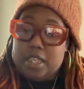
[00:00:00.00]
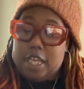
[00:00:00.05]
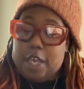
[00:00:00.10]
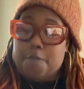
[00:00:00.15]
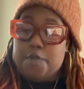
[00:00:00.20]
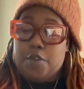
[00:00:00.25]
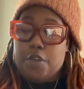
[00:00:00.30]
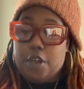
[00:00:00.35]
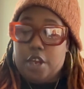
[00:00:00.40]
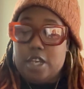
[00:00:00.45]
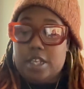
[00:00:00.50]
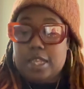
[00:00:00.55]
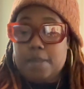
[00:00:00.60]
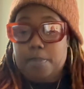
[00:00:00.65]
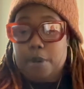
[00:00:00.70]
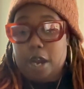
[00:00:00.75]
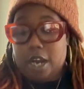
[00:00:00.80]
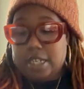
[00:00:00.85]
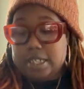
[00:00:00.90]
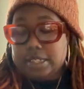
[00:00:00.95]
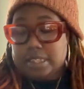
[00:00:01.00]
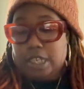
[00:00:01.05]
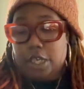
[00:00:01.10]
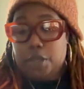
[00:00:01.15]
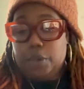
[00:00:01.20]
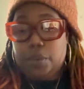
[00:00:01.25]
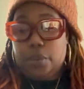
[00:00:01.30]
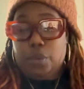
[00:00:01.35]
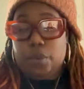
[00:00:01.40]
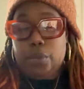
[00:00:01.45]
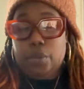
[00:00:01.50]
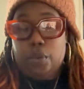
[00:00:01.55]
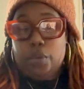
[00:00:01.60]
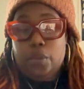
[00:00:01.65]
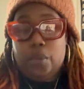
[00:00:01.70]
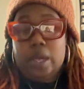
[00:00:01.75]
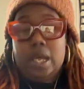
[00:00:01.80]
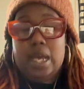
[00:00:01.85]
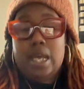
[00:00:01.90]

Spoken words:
if you're the person who